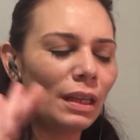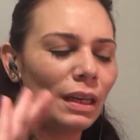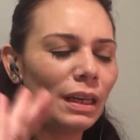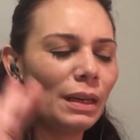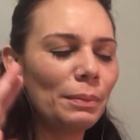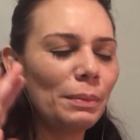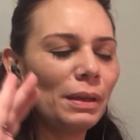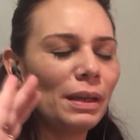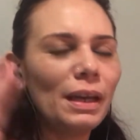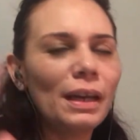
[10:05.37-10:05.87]

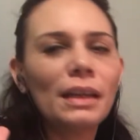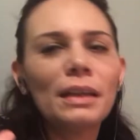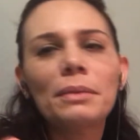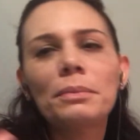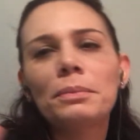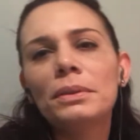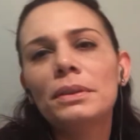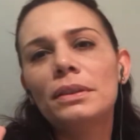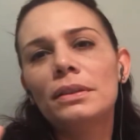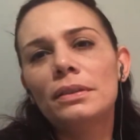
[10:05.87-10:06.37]
let me kind
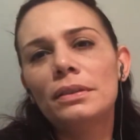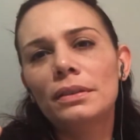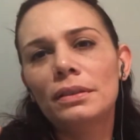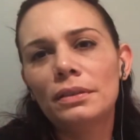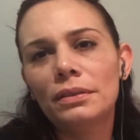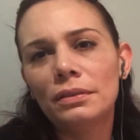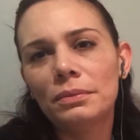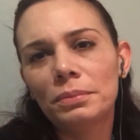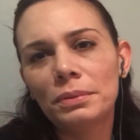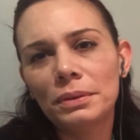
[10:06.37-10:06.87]
of put this in
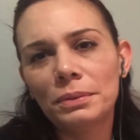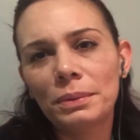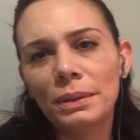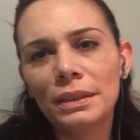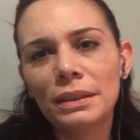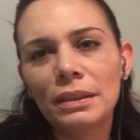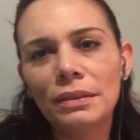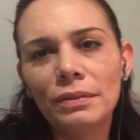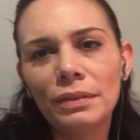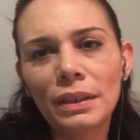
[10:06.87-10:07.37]
a
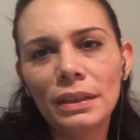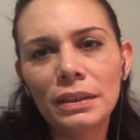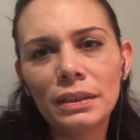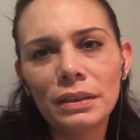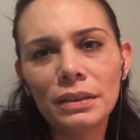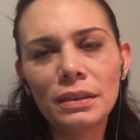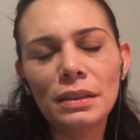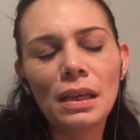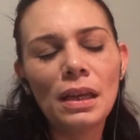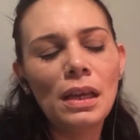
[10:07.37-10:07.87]
perspective like
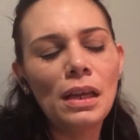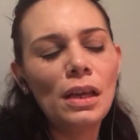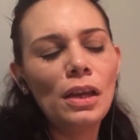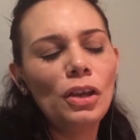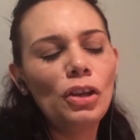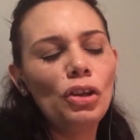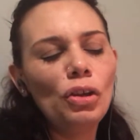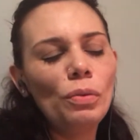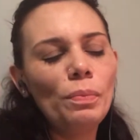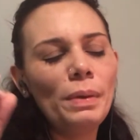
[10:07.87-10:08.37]
this.
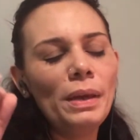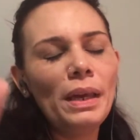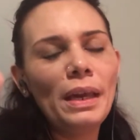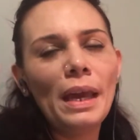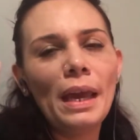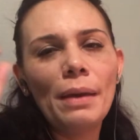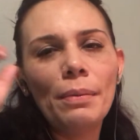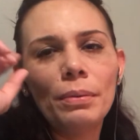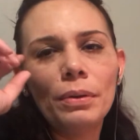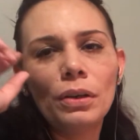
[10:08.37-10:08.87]
You'll be
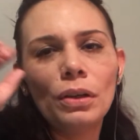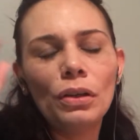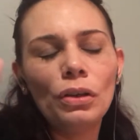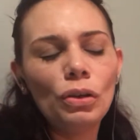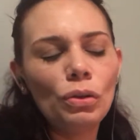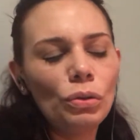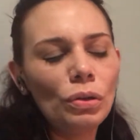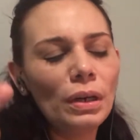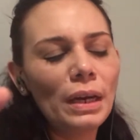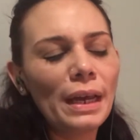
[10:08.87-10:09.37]
able to
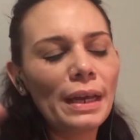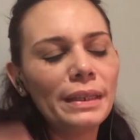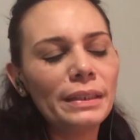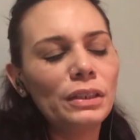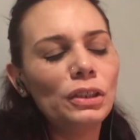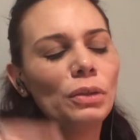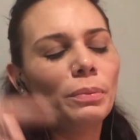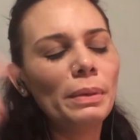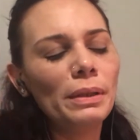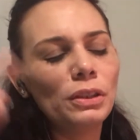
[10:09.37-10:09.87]

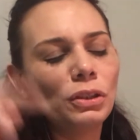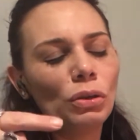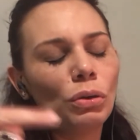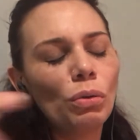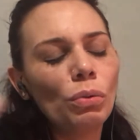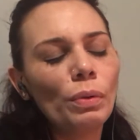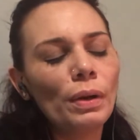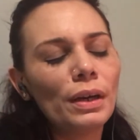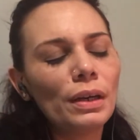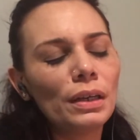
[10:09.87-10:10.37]
utilize your mental
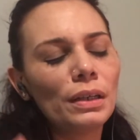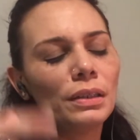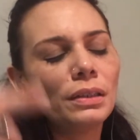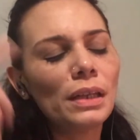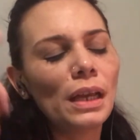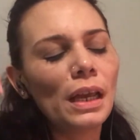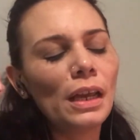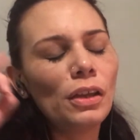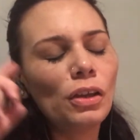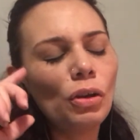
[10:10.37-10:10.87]
awareness,
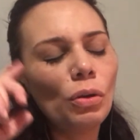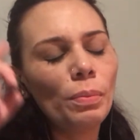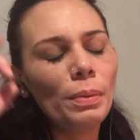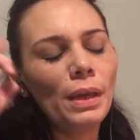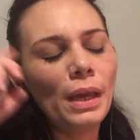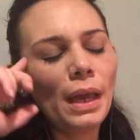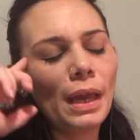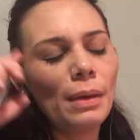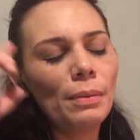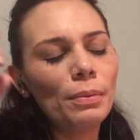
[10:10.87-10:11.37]
and you'll
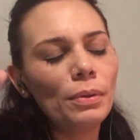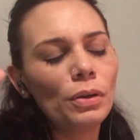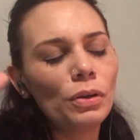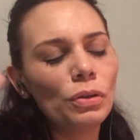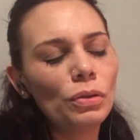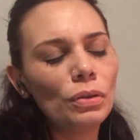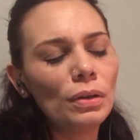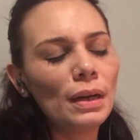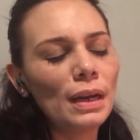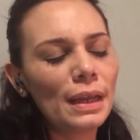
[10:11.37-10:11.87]
be able to
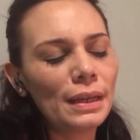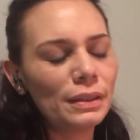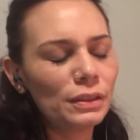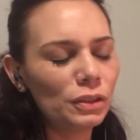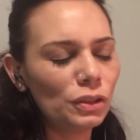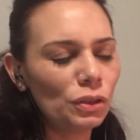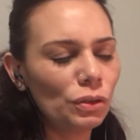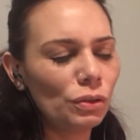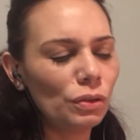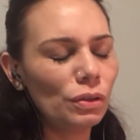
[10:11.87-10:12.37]

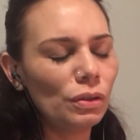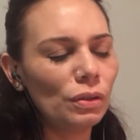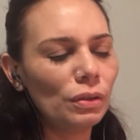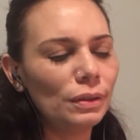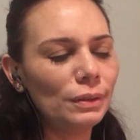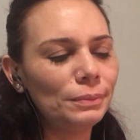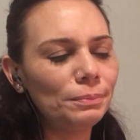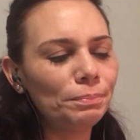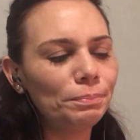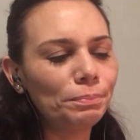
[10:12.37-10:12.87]
utilize your
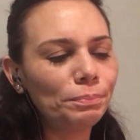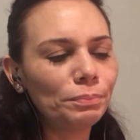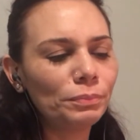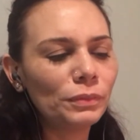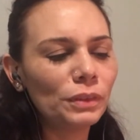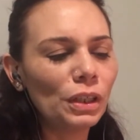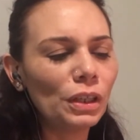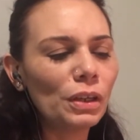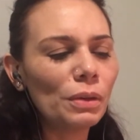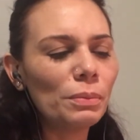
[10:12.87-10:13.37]

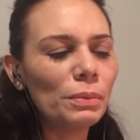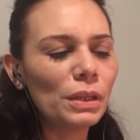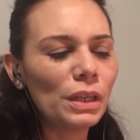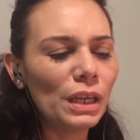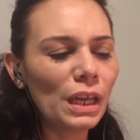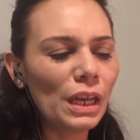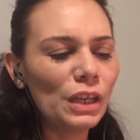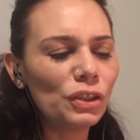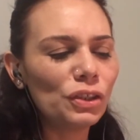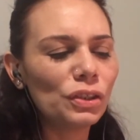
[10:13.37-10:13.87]

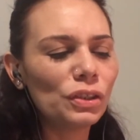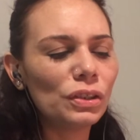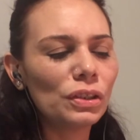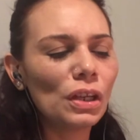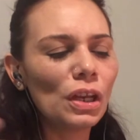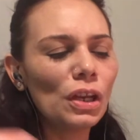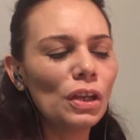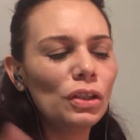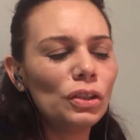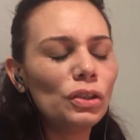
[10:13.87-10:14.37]
communications
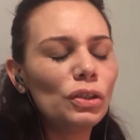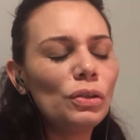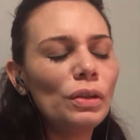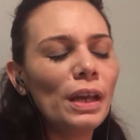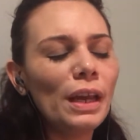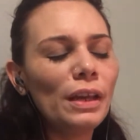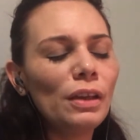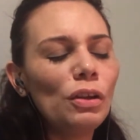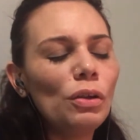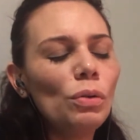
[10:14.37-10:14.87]
to
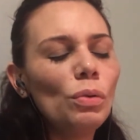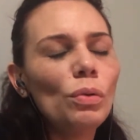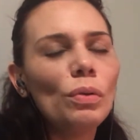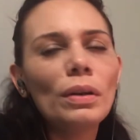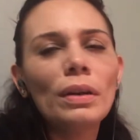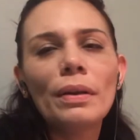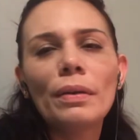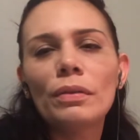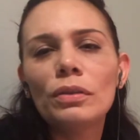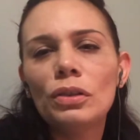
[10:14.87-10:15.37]
get
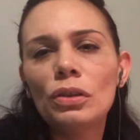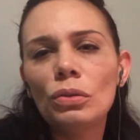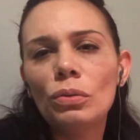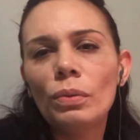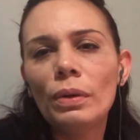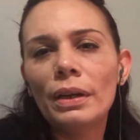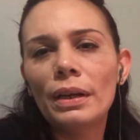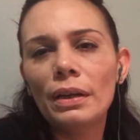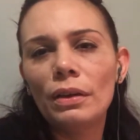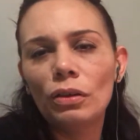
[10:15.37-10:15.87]
you to
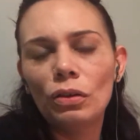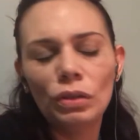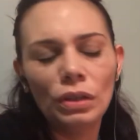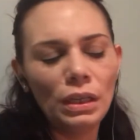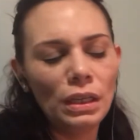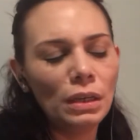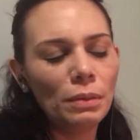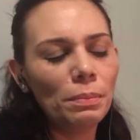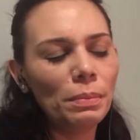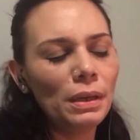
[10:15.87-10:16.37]
where you
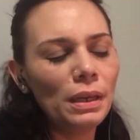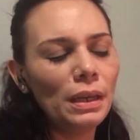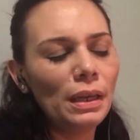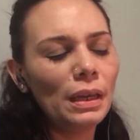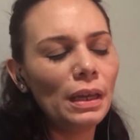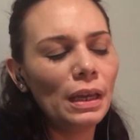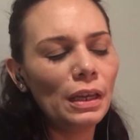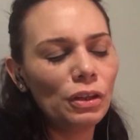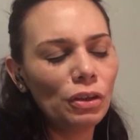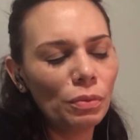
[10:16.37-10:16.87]
need to be
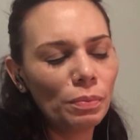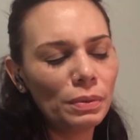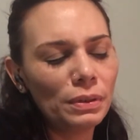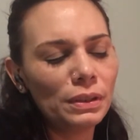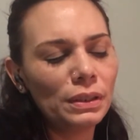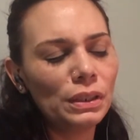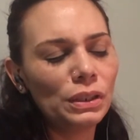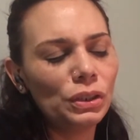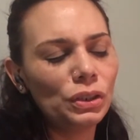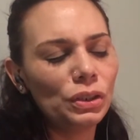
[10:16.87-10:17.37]
in your
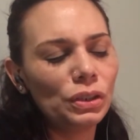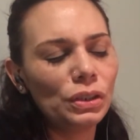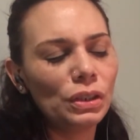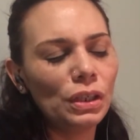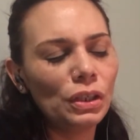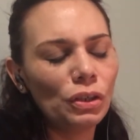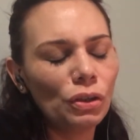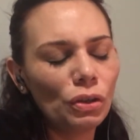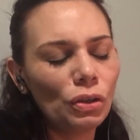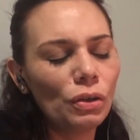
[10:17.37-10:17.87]
position
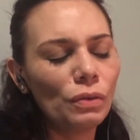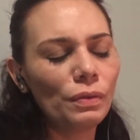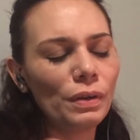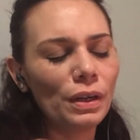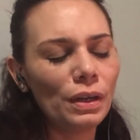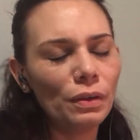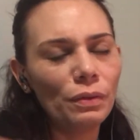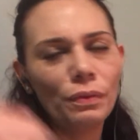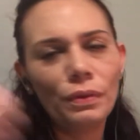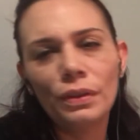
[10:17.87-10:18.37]
in your
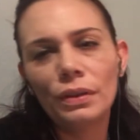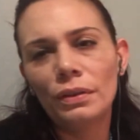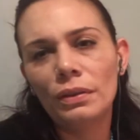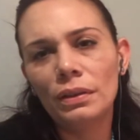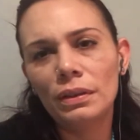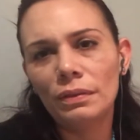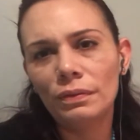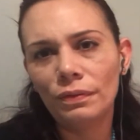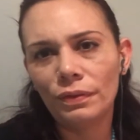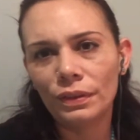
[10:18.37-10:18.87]
career for
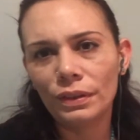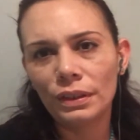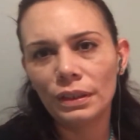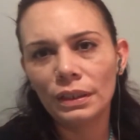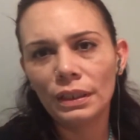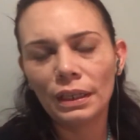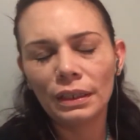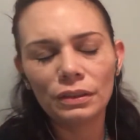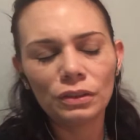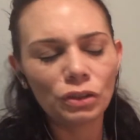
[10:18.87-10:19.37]
the
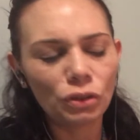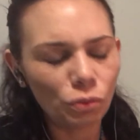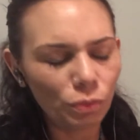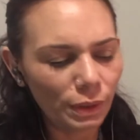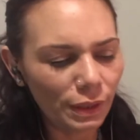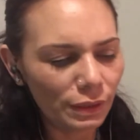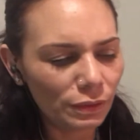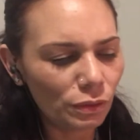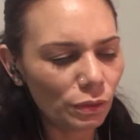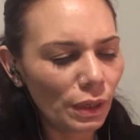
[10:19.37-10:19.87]
next 2
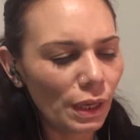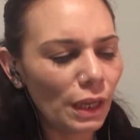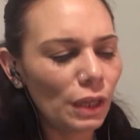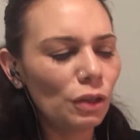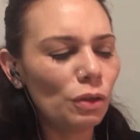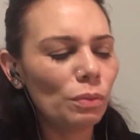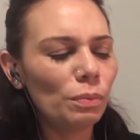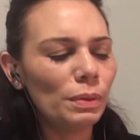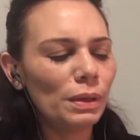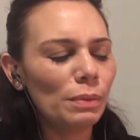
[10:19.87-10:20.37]
weeks. Okay,
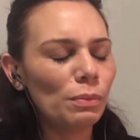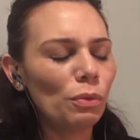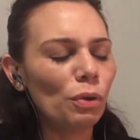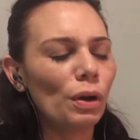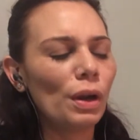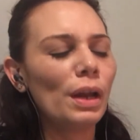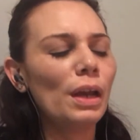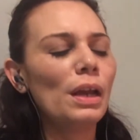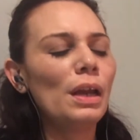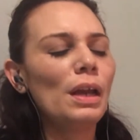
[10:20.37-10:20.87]
you'll be
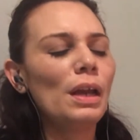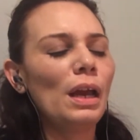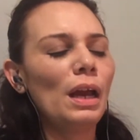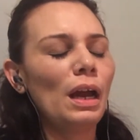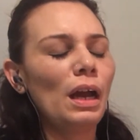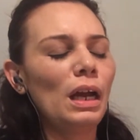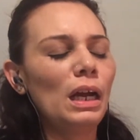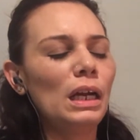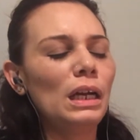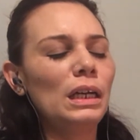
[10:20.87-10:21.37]
more,
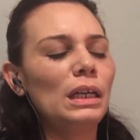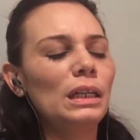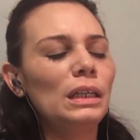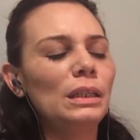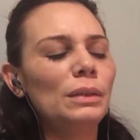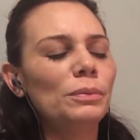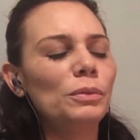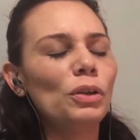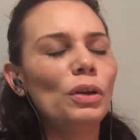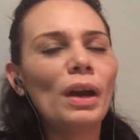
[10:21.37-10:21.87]

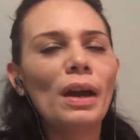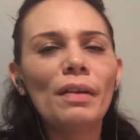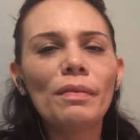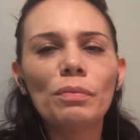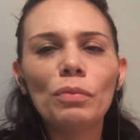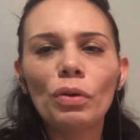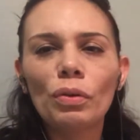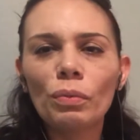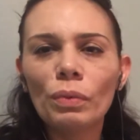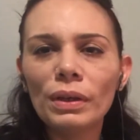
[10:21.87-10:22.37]
you have
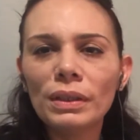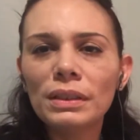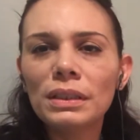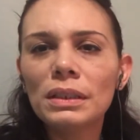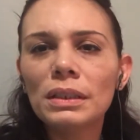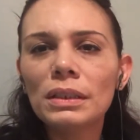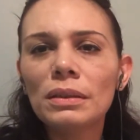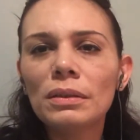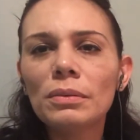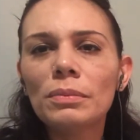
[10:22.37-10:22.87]
more
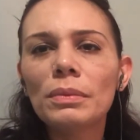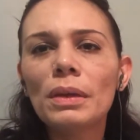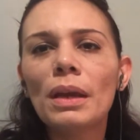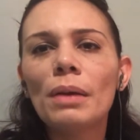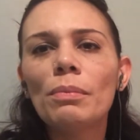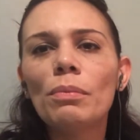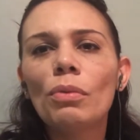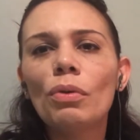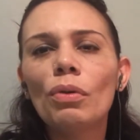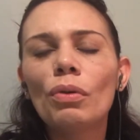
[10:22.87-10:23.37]
wisdom
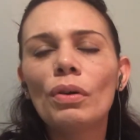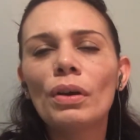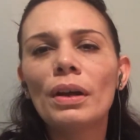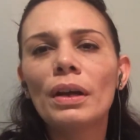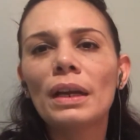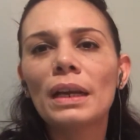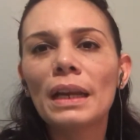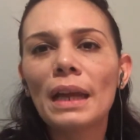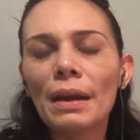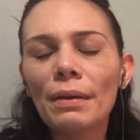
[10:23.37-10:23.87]
and more
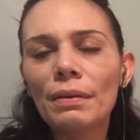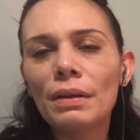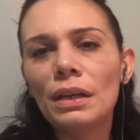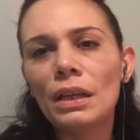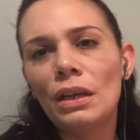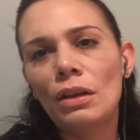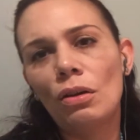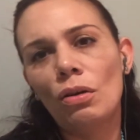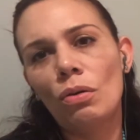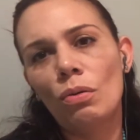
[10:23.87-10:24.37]

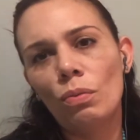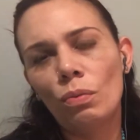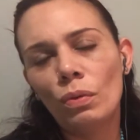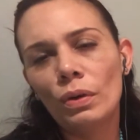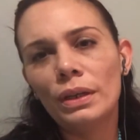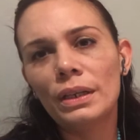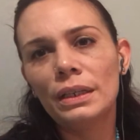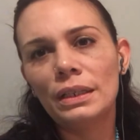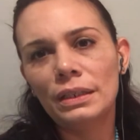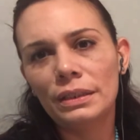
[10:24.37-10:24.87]
clarity on
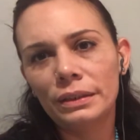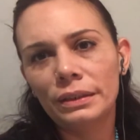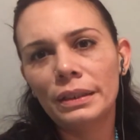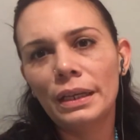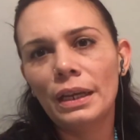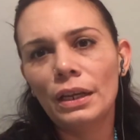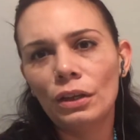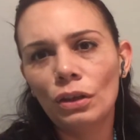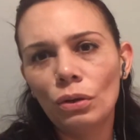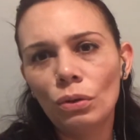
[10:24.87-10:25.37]
what it is
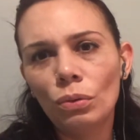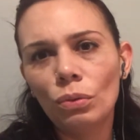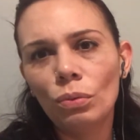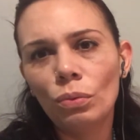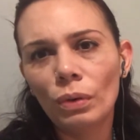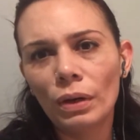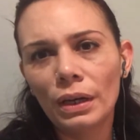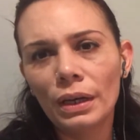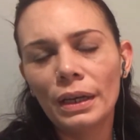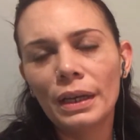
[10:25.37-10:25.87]
that you
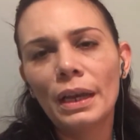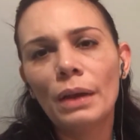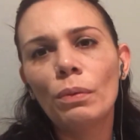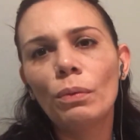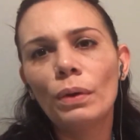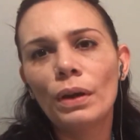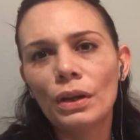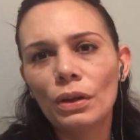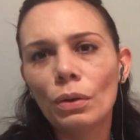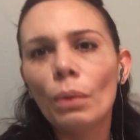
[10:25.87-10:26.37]
want and
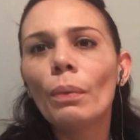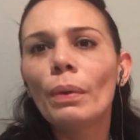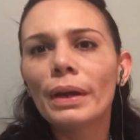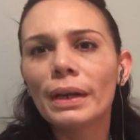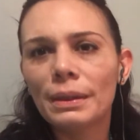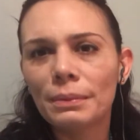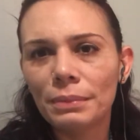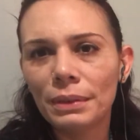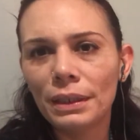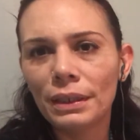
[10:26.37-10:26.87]
where you
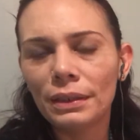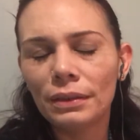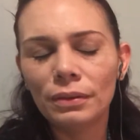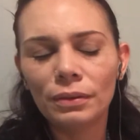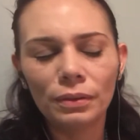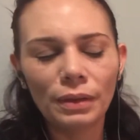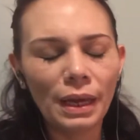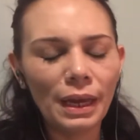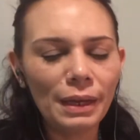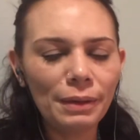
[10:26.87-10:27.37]
want to be.
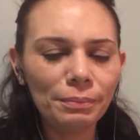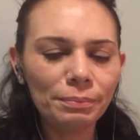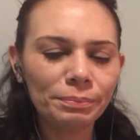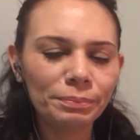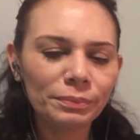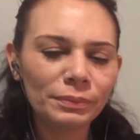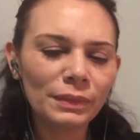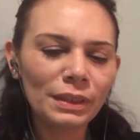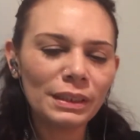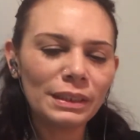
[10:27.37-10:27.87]
Okay,
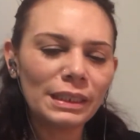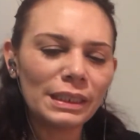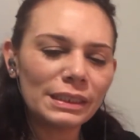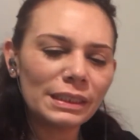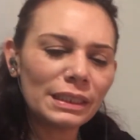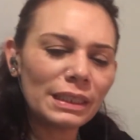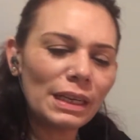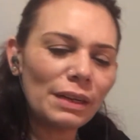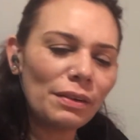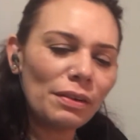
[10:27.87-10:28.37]
let's
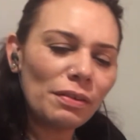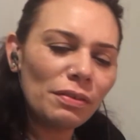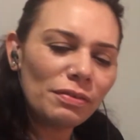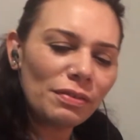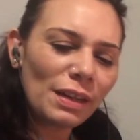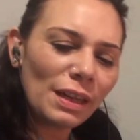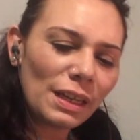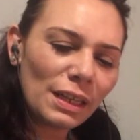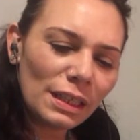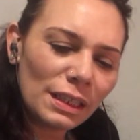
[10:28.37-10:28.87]

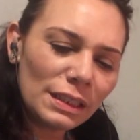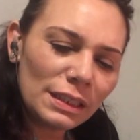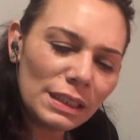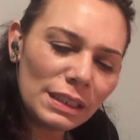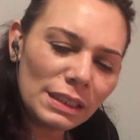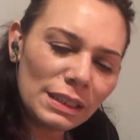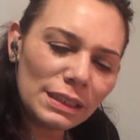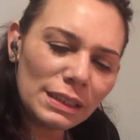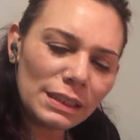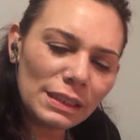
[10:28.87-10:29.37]
clarify
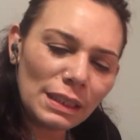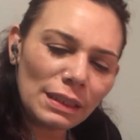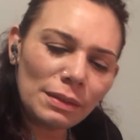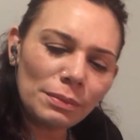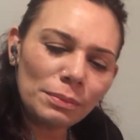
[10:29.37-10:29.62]
this